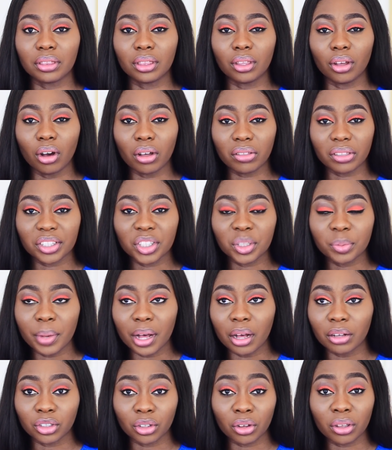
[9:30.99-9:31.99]
The other
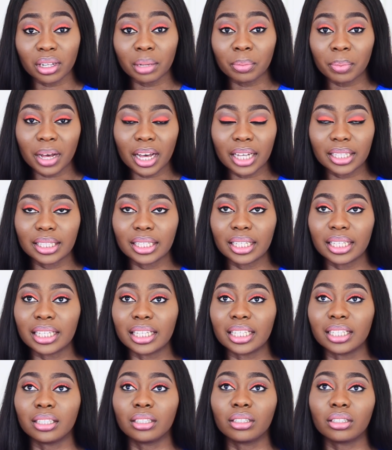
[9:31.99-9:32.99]
spouse, the other party
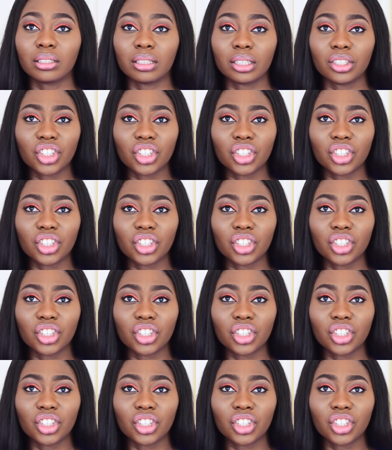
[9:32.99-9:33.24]
is